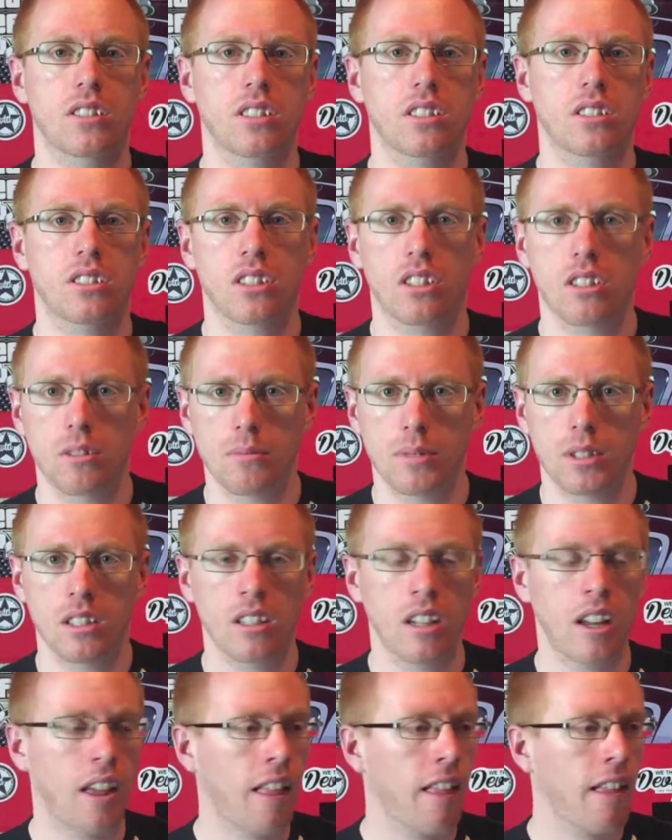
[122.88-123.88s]
the sermon,
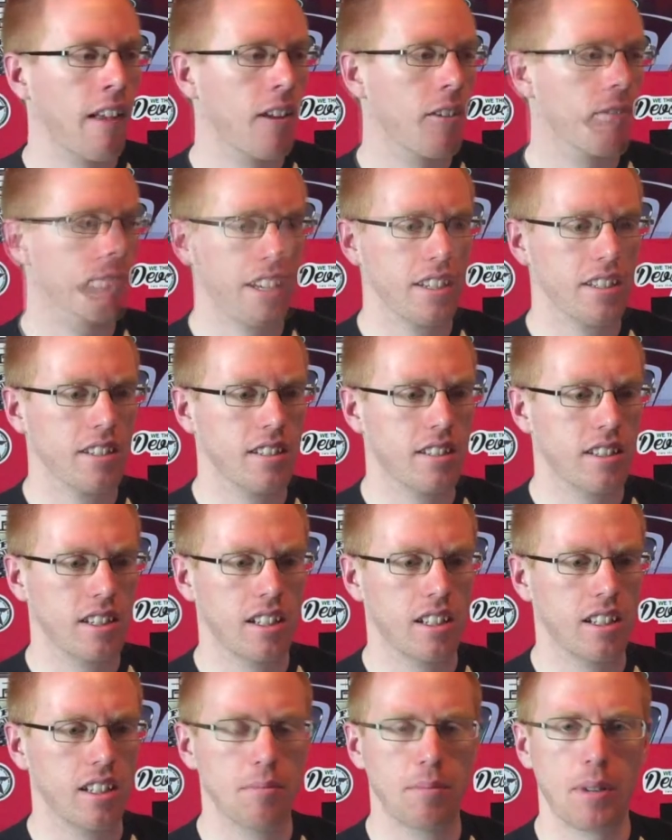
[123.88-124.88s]
and
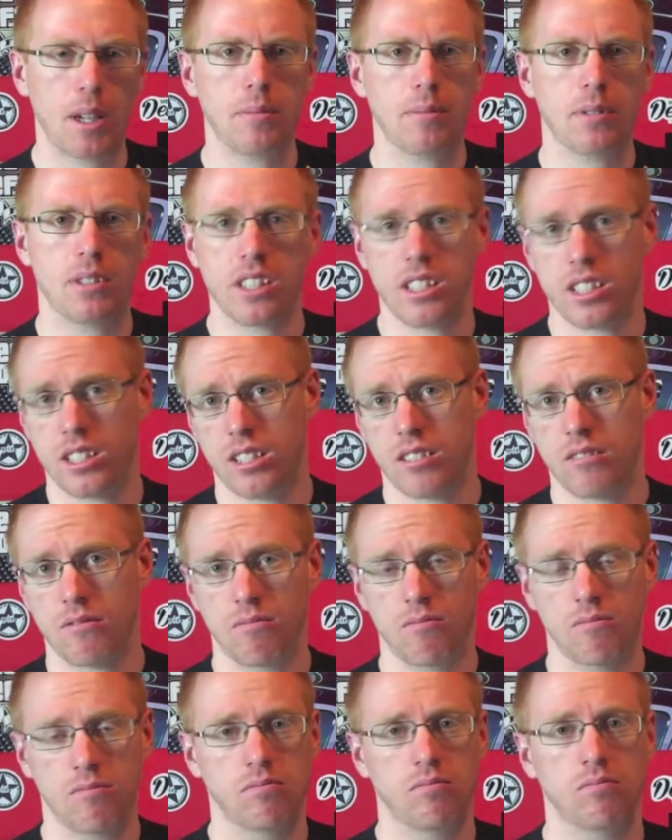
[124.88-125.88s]
uh, the babysitter.
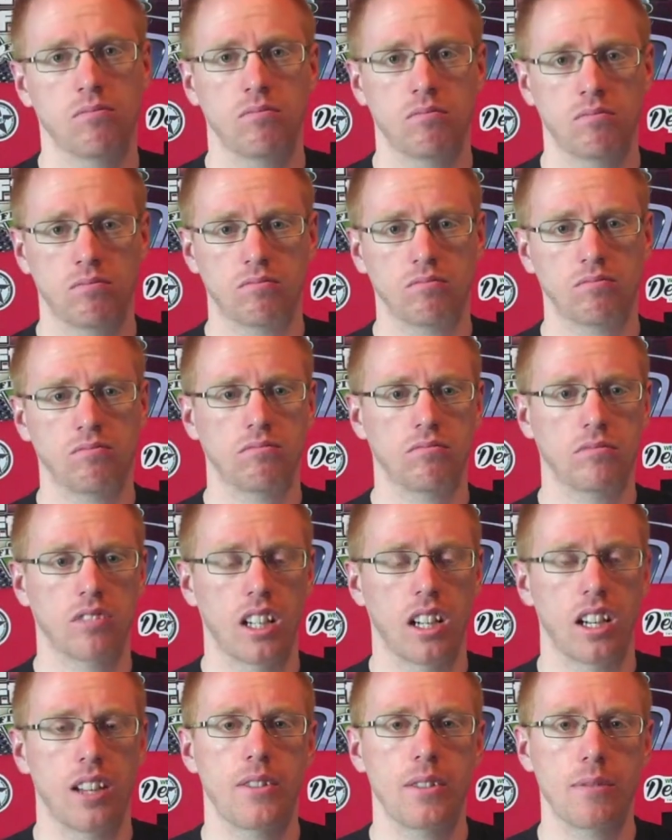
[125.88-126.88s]
The
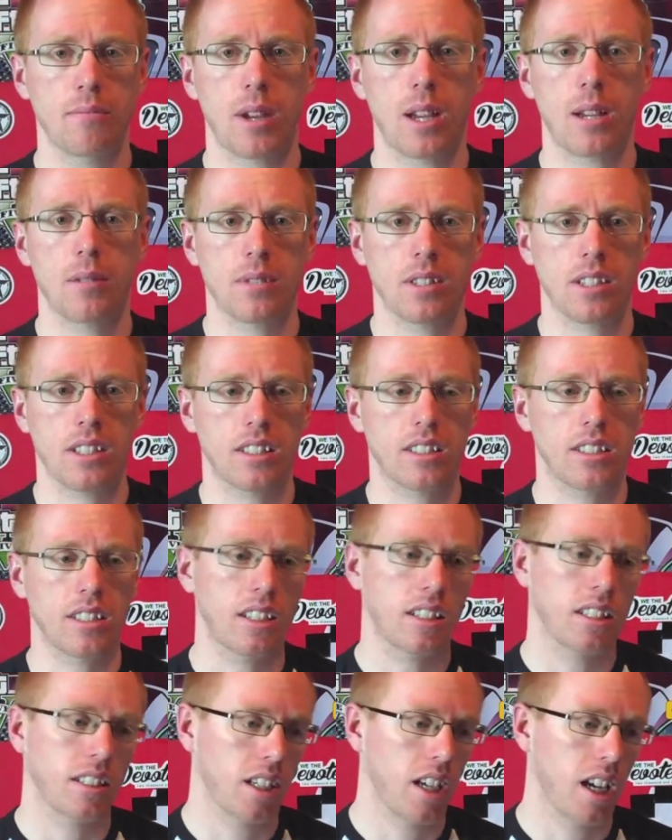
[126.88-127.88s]
living
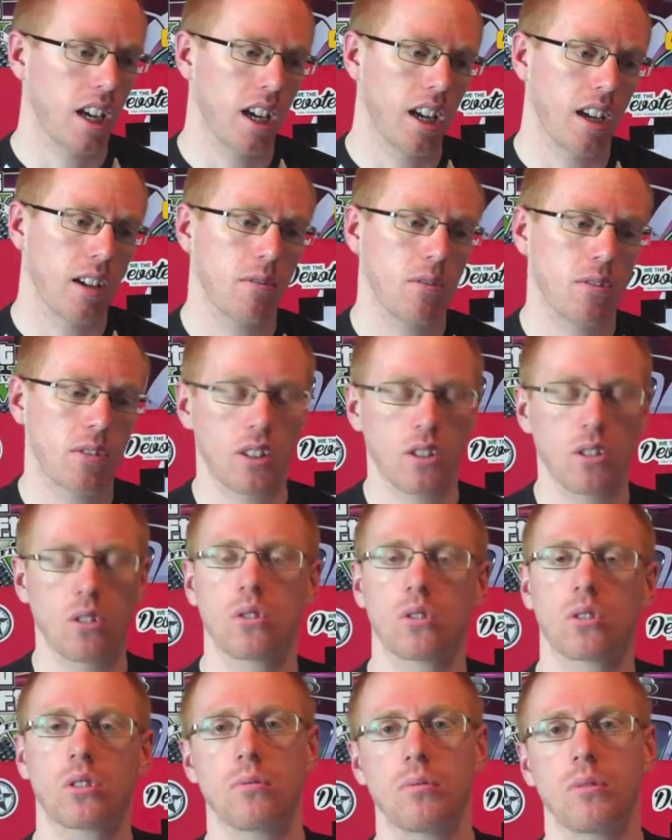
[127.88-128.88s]
babysitter, uh, they
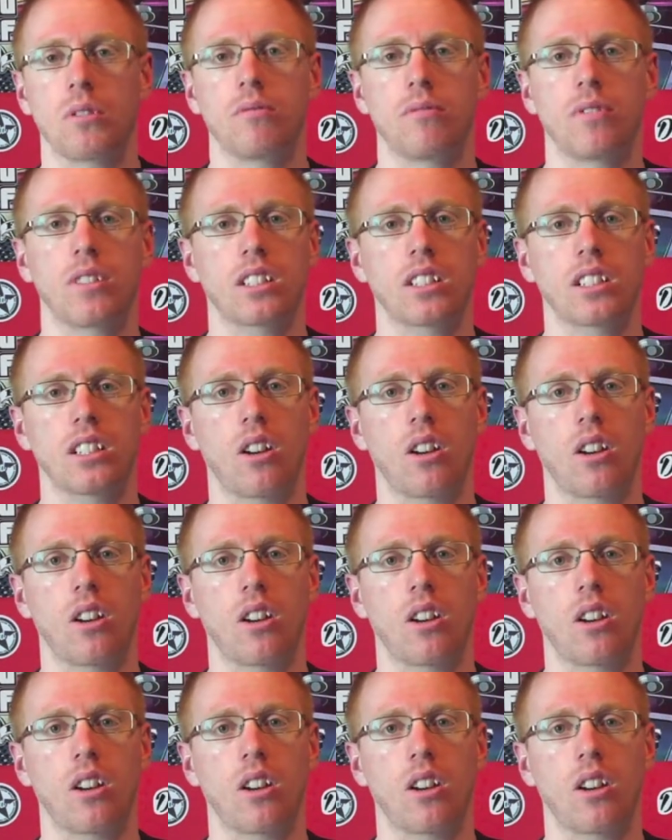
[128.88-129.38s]
all come and visit,